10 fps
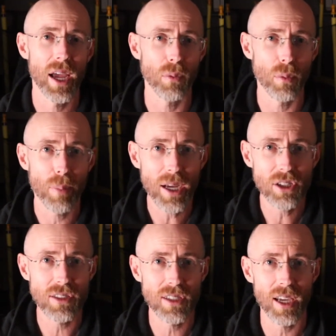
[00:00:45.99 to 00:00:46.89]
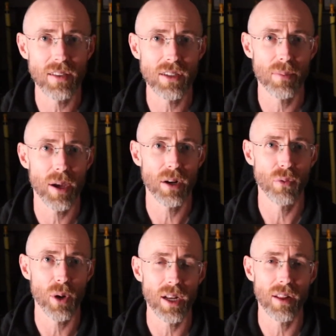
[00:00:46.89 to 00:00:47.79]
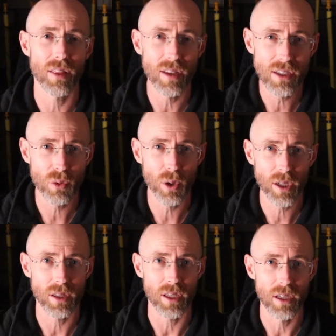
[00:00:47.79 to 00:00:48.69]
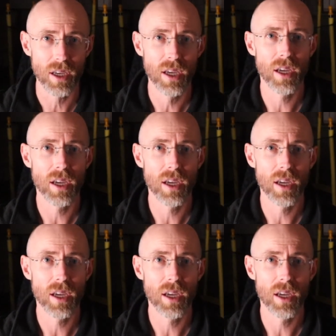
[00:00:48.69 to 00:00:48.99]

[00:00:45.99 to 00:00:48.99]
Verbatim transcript: And when patients gain this amount of weight this quickly,